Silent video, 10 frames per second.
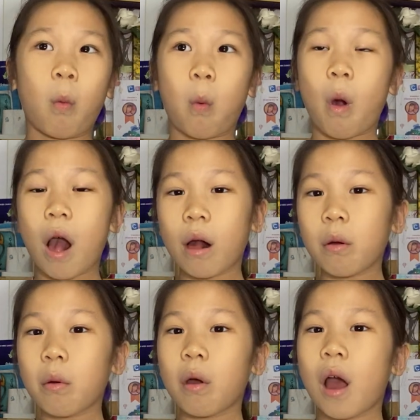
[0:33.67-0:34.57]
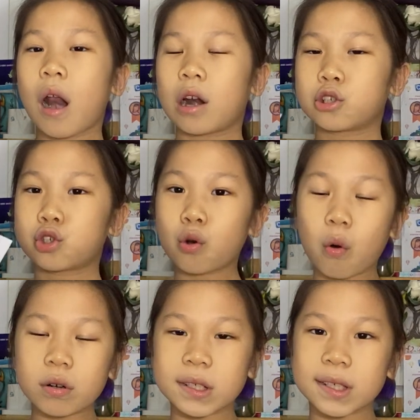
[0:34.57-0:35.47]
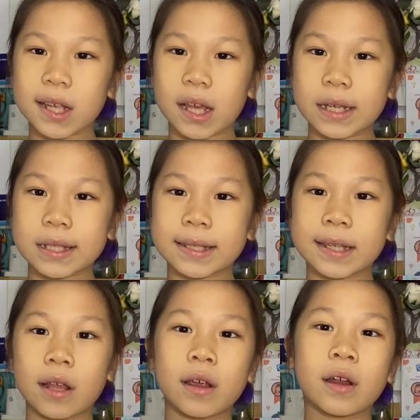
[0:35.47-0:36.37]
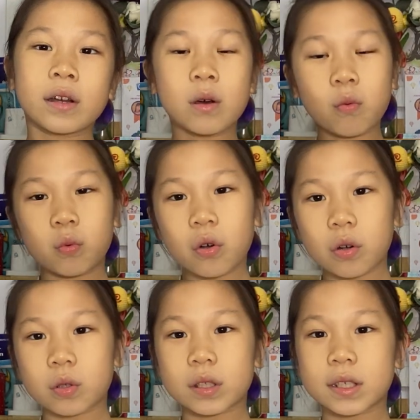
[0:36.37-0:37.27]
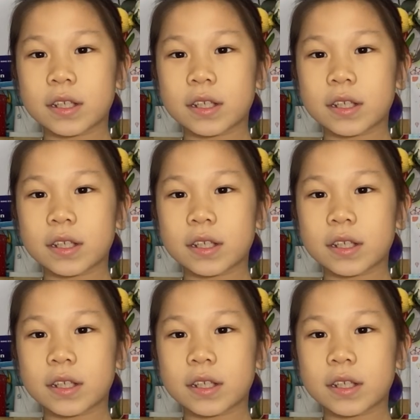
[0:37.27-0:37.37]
Well, the source is the wood.